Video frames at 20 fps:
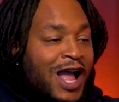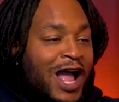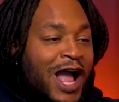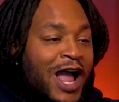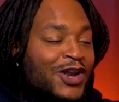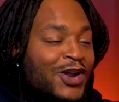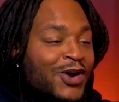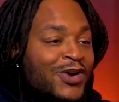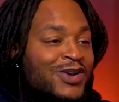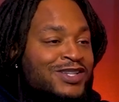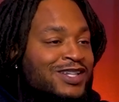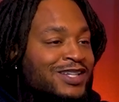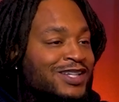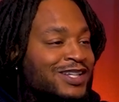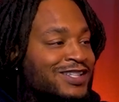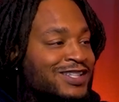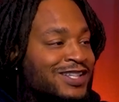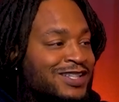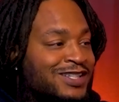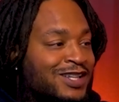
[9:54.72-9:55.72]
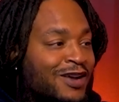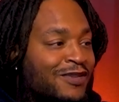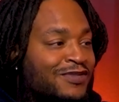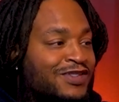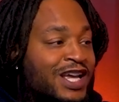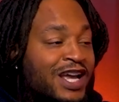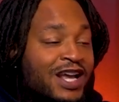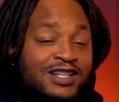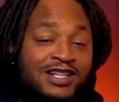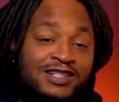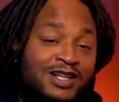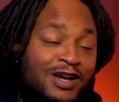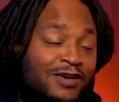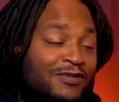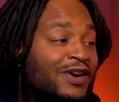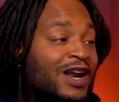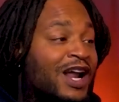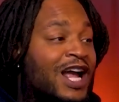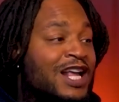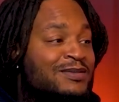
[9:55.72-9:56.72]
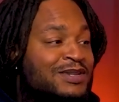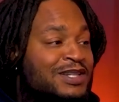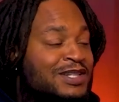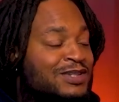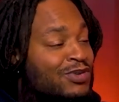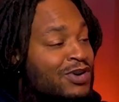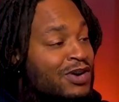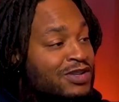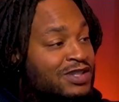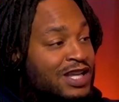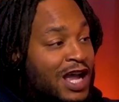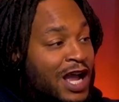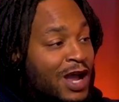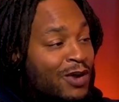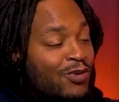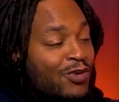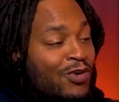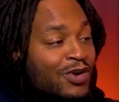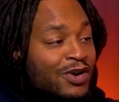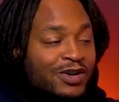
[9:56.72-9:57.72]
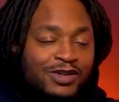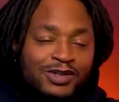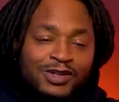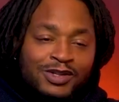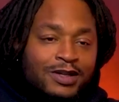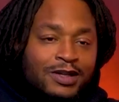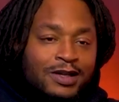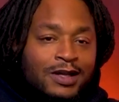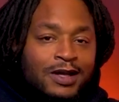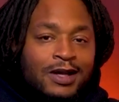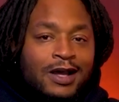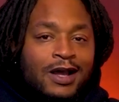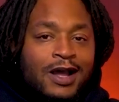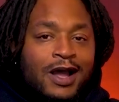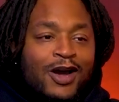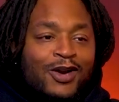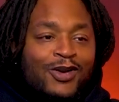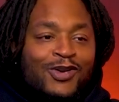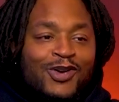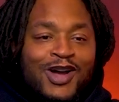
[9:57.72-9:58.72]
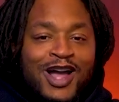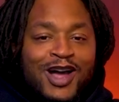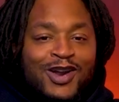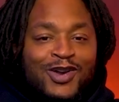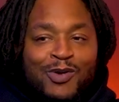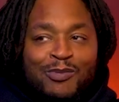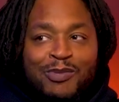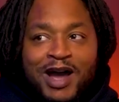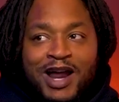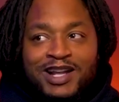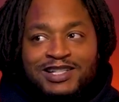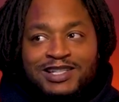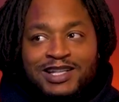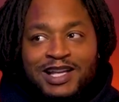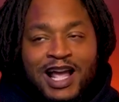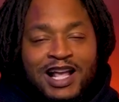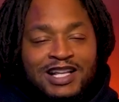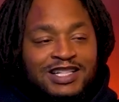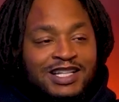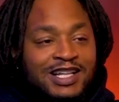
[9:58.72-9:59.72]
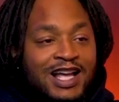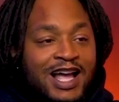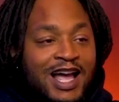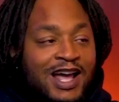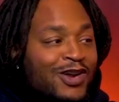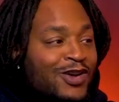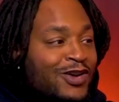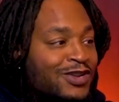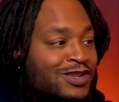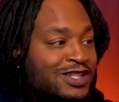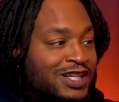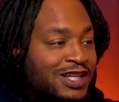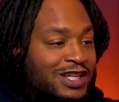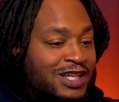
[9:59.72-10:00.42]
I know it's a tough task. He's up for the Heisman as well. Ty Warren. I don't know how nobody hasn't got on to